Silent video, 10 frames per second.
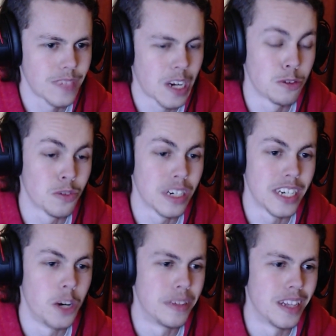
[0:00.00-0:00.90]
I was really
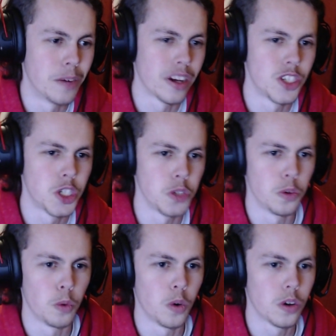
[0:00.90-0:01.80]
hoping they were going to shoot the
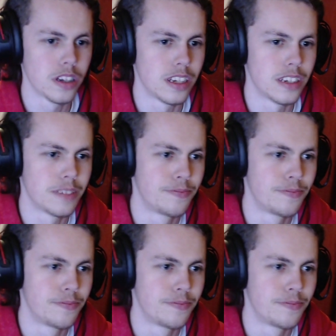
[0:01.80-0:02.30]
walker there.